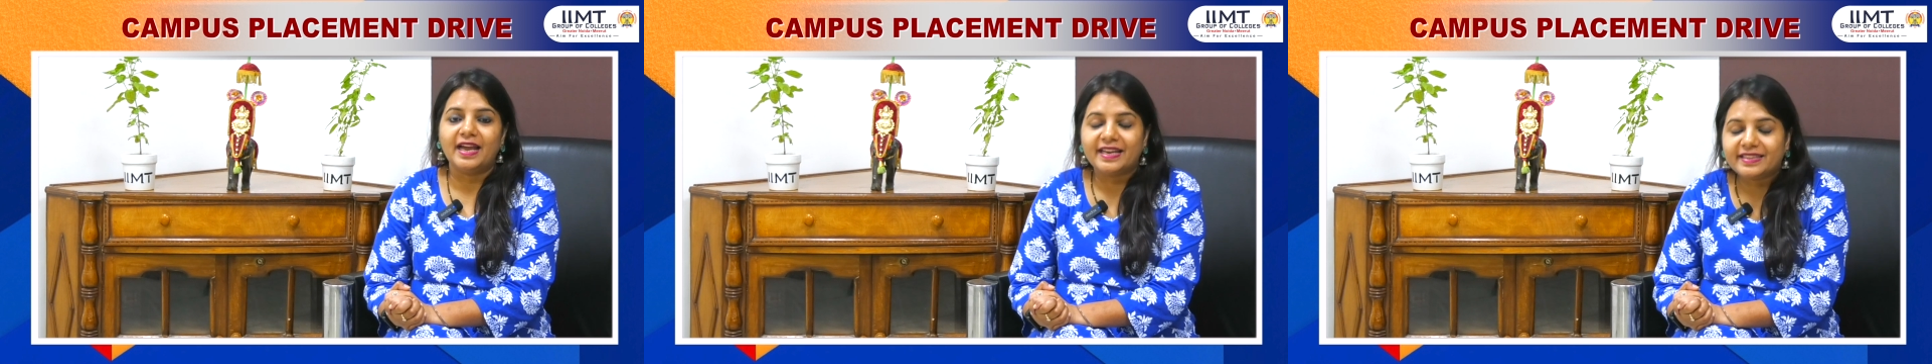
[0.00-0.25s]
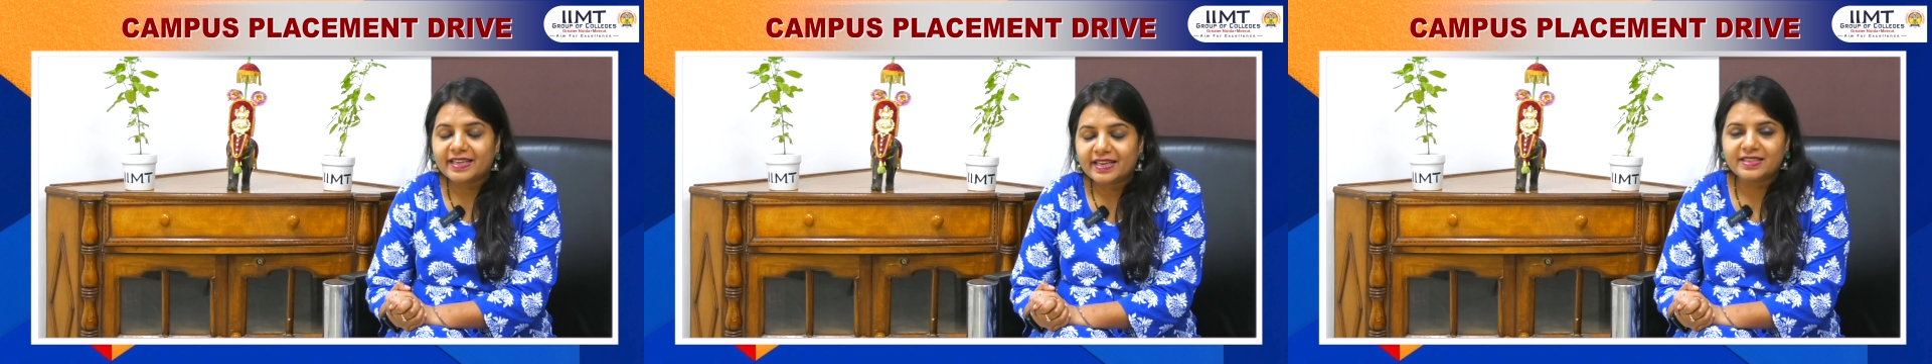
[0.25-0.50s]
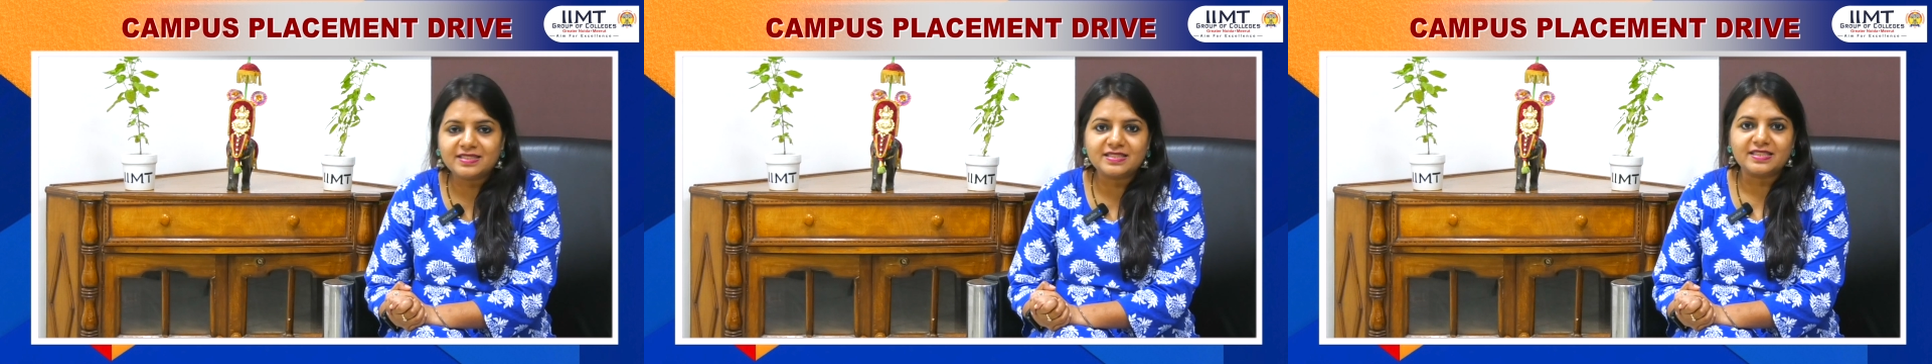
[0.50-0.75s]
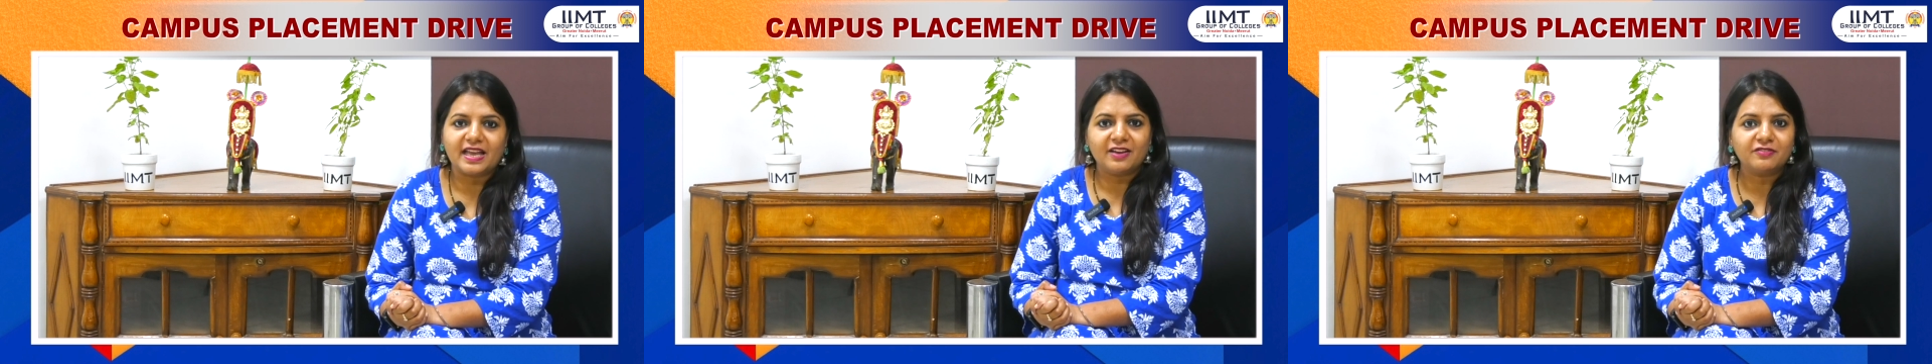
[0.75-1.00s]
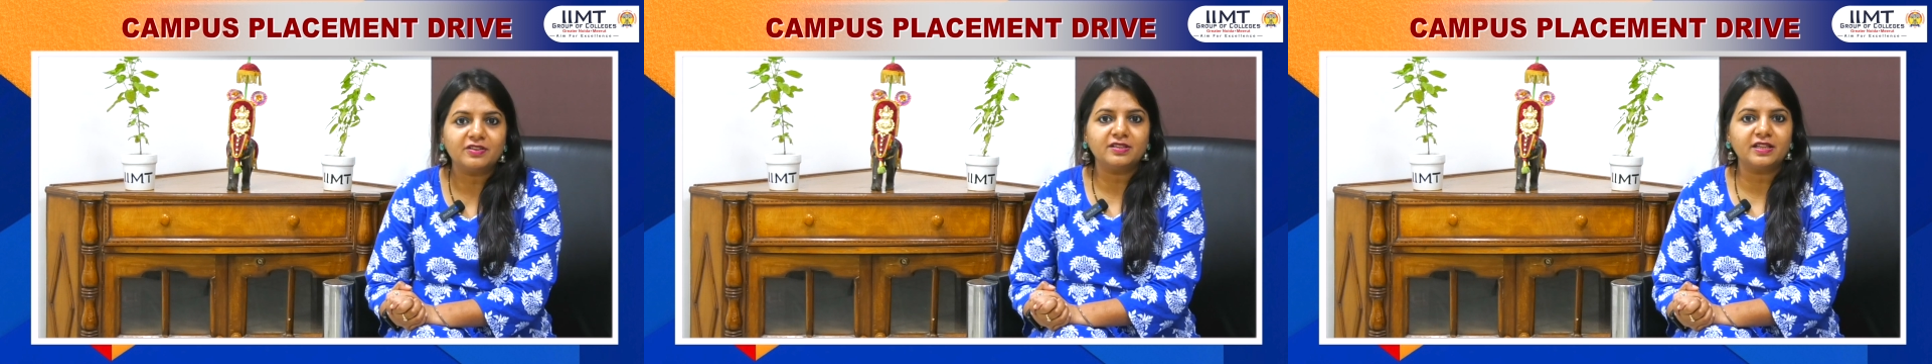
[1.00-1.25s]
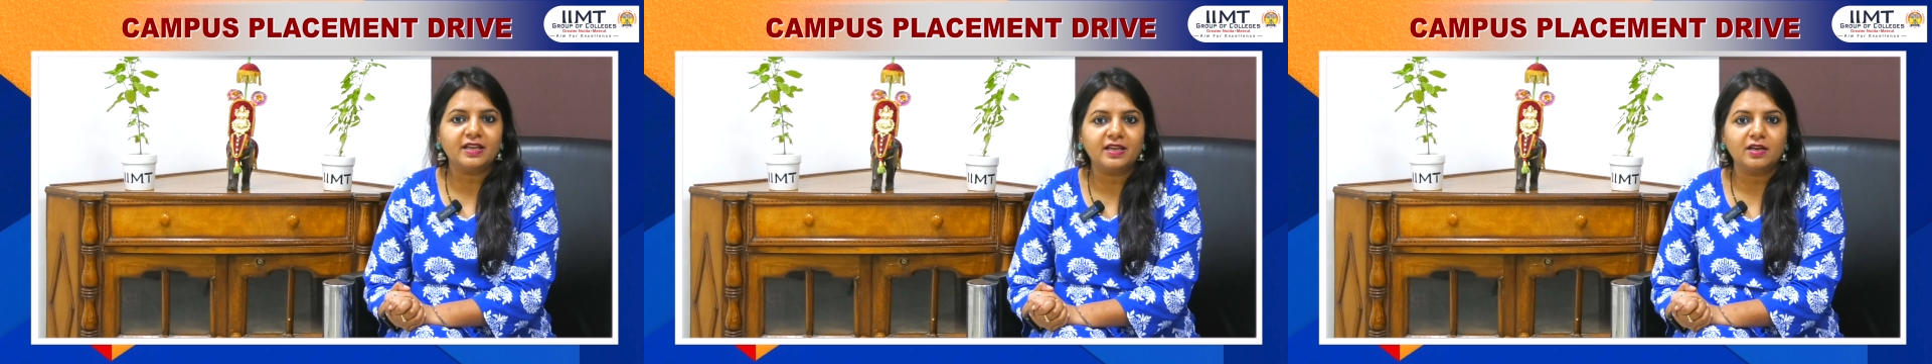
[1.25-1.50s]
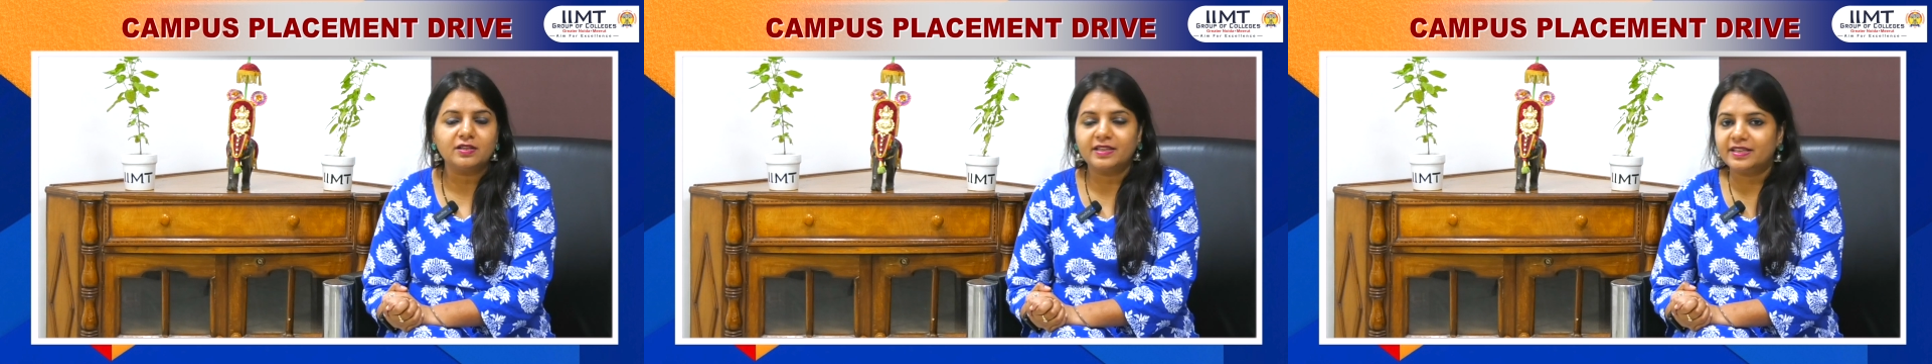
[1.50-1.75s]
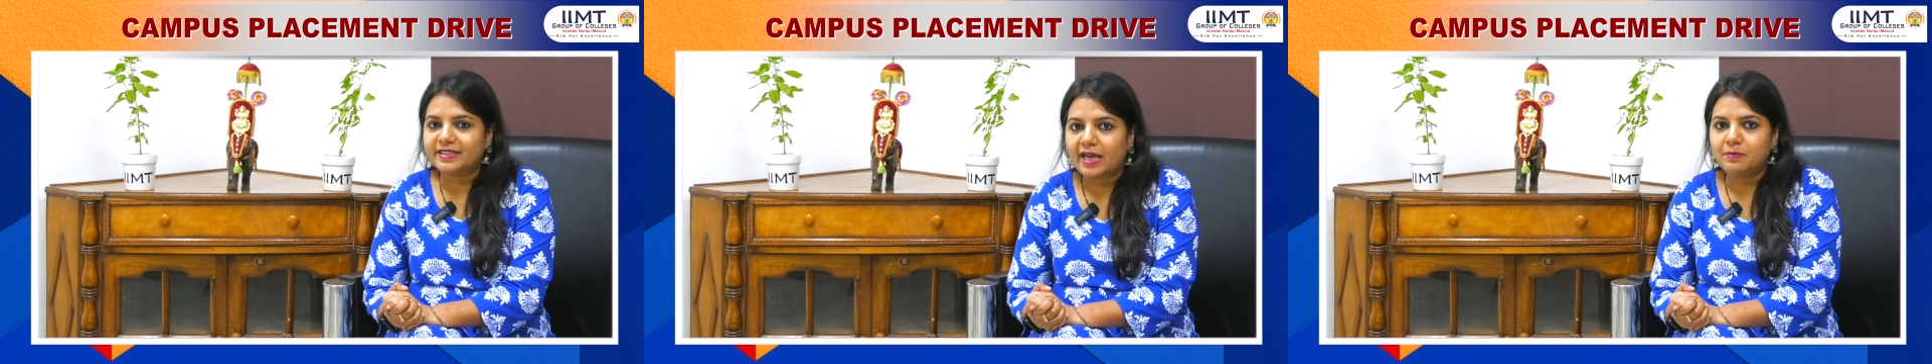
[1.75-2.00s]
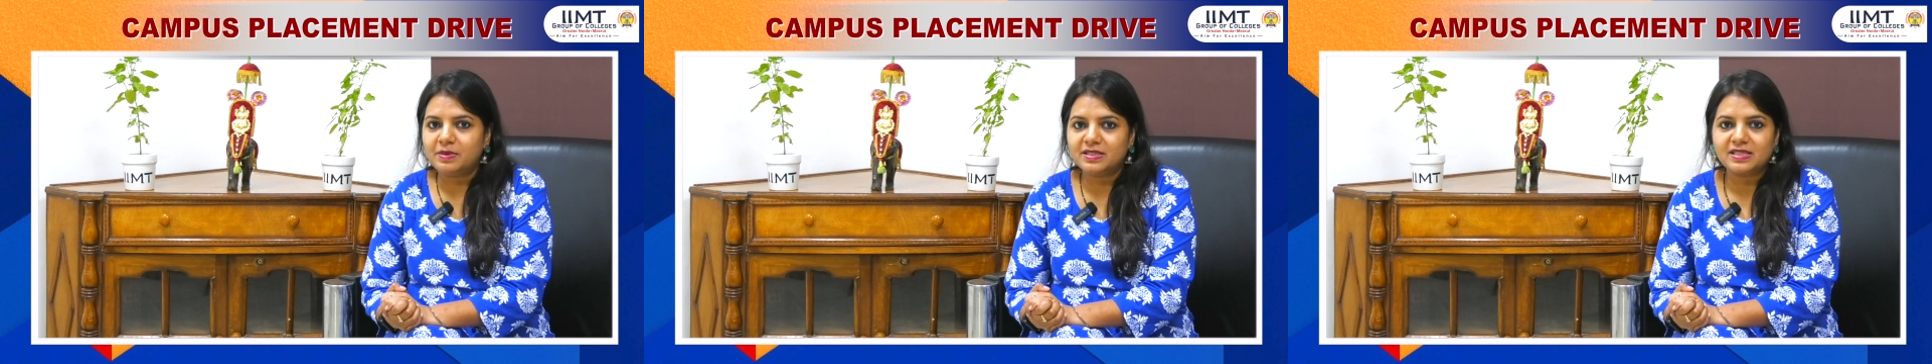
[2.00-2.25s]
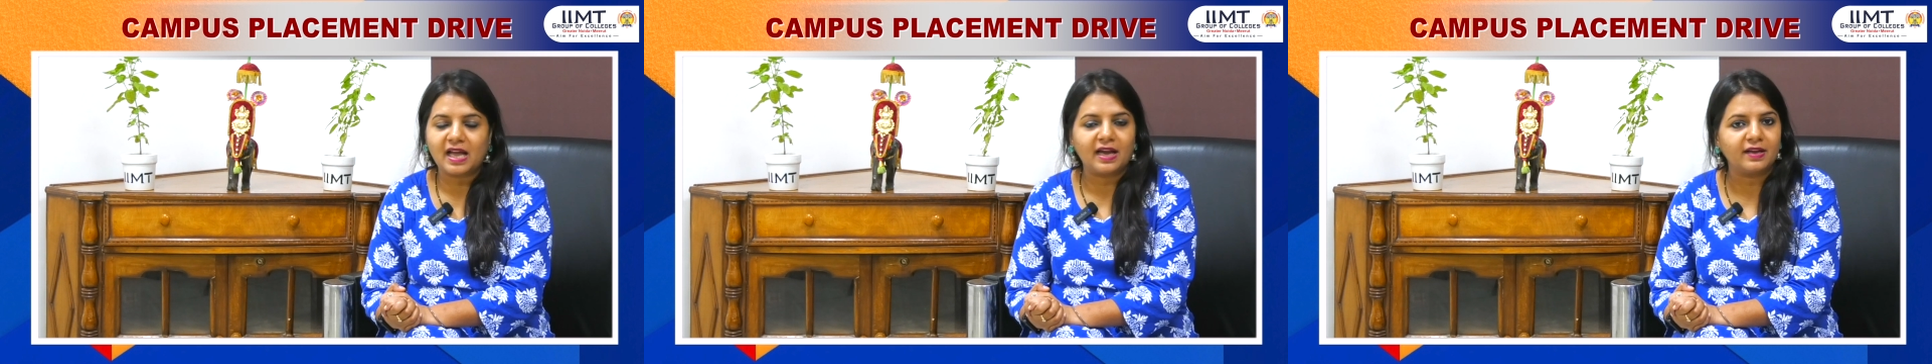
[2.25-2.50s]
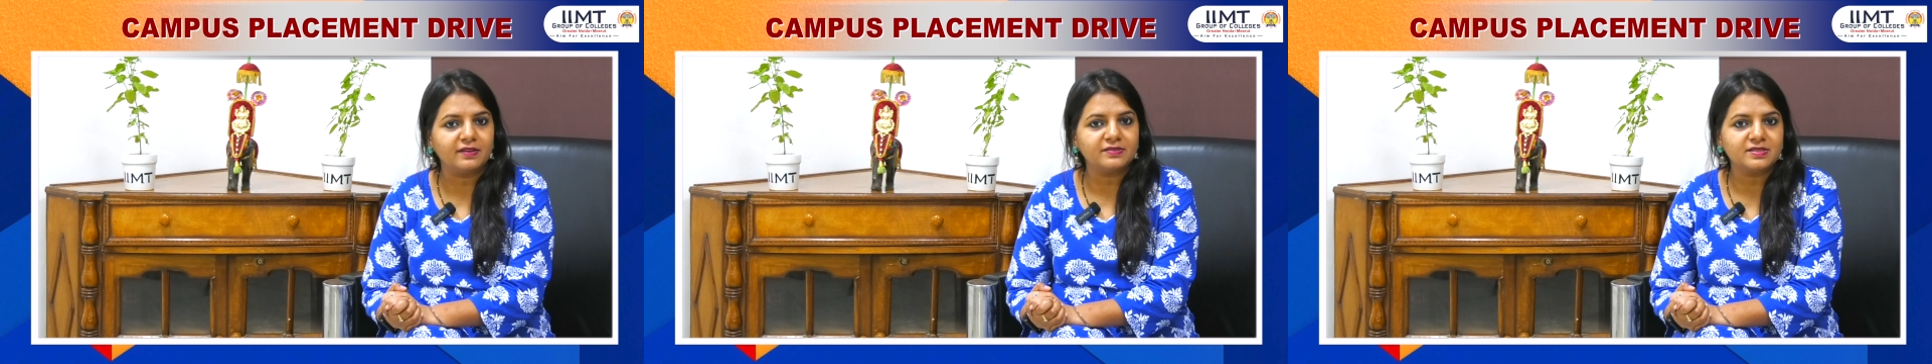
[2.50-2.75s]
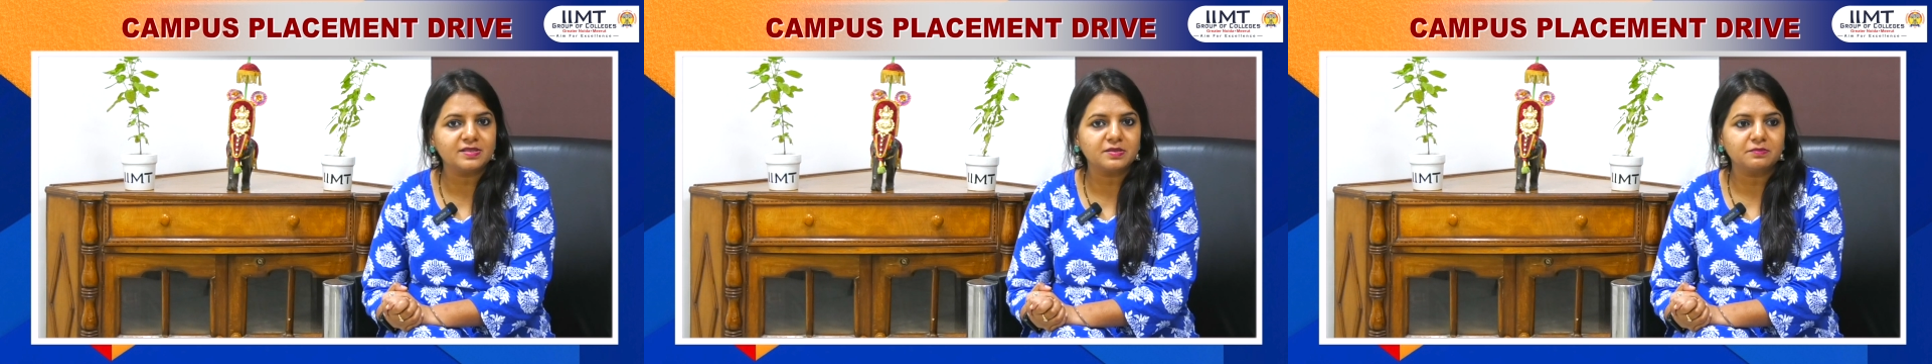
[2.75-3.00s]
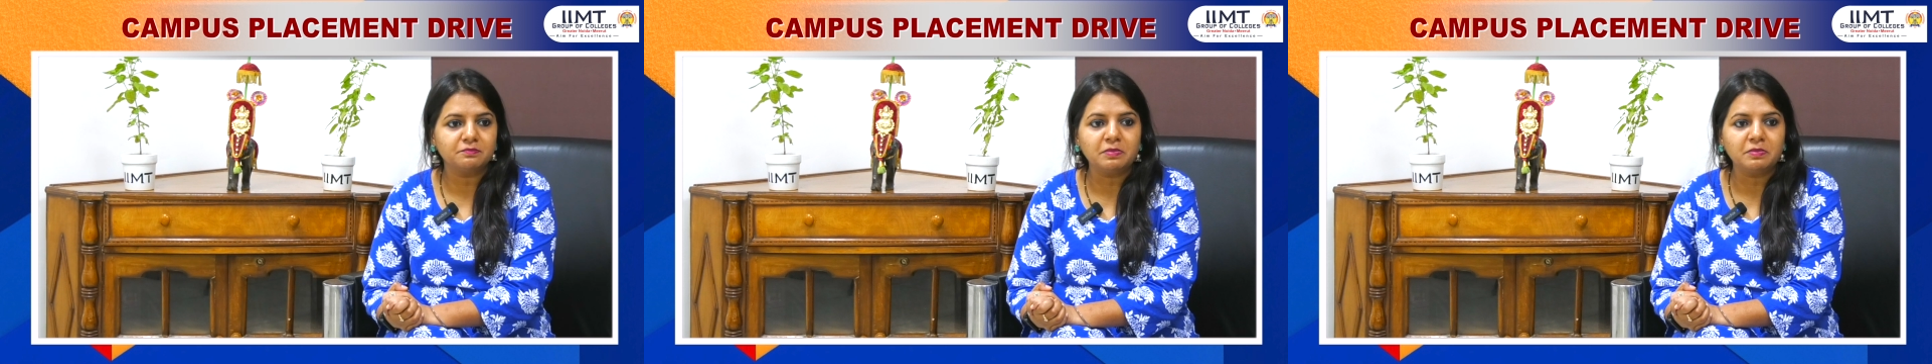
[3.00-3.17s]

ethics, everything, their timings has